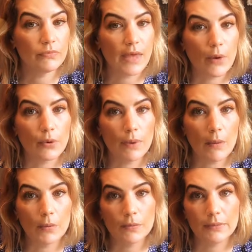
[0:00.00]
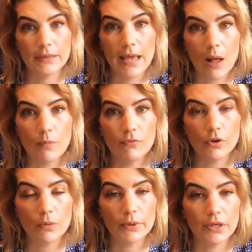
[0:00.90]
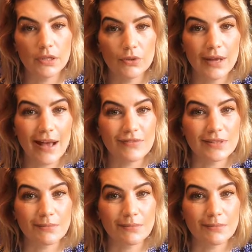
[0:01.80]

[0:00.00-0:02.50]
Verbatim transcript: that would probably be helpful. But you'd have to